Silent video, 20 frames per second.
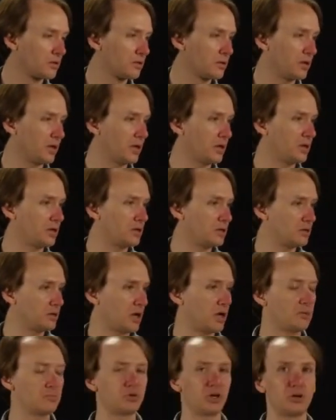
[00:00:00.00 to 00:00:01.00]
and
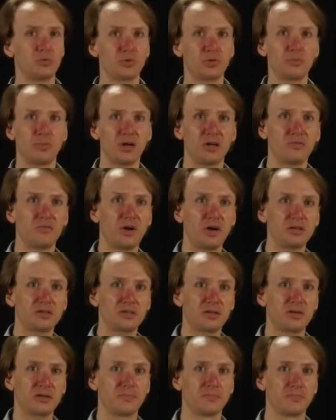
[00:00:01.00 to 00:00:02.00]
I'm done with my divisor.